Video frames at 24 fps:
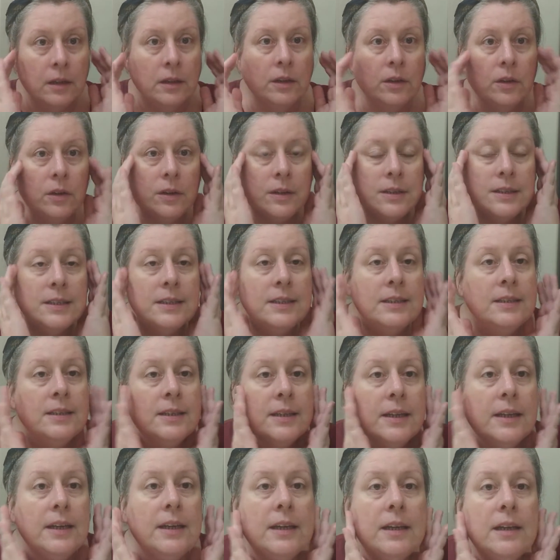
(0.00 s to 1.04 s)
You can
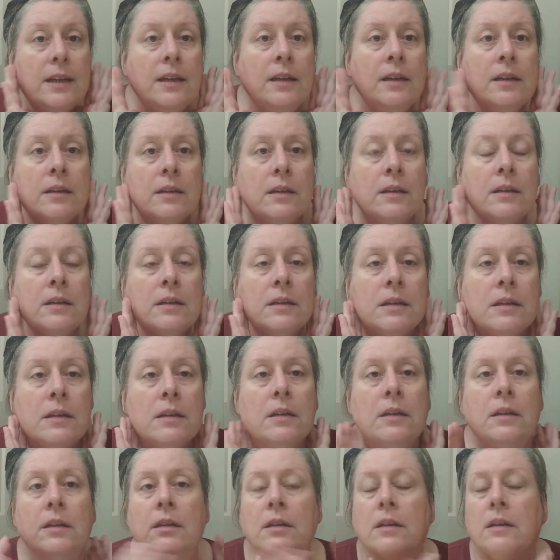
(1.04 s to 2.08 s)
see
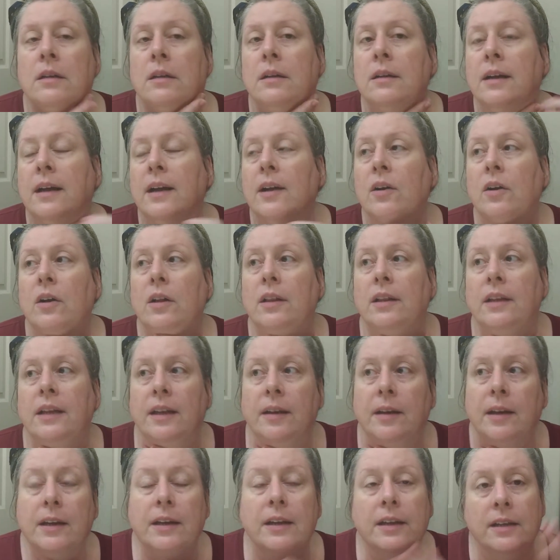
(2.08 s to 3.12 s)
how
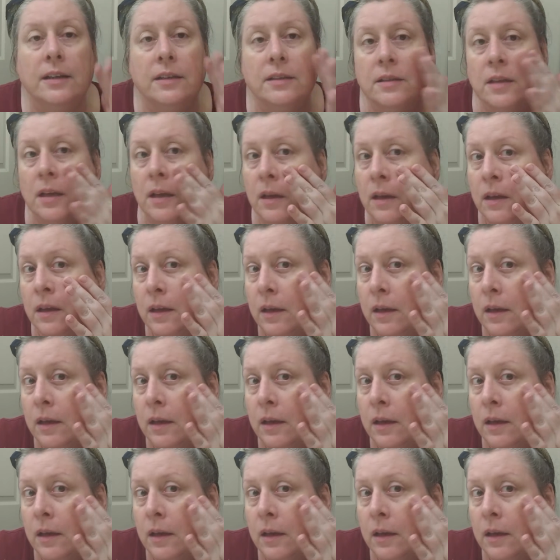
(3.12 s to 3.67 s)
clean it is.